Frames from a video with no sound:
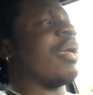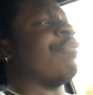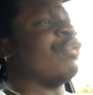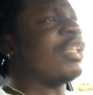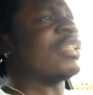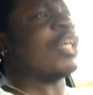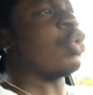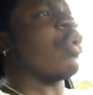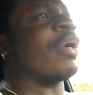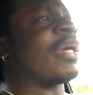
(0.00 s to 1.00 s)
If you
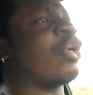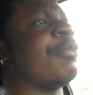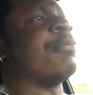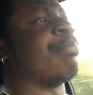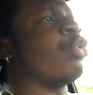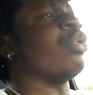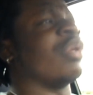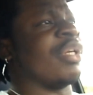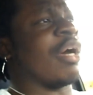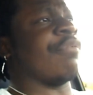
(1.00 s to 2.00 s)
design your workout to be
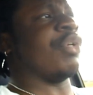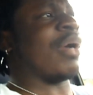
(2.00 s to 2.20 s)
brutal enough,